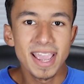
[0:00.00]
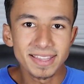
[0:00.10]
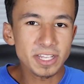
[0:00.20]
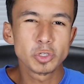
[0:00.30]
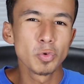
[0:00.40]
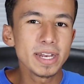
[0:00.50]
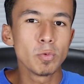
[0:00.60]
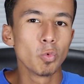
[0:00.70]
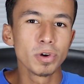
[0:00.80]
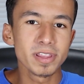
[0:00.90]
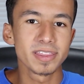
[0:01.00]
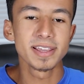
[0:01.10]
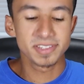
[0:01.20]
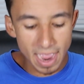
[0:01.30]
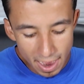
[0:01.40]
And that's really one of the
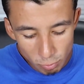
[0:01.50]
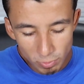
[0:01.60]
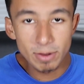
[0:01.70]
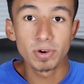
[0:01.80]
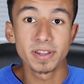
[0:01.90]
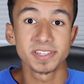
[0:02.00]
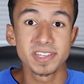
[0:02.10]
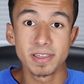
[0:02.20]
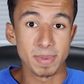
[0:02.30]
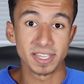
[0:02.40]
things I really want to see them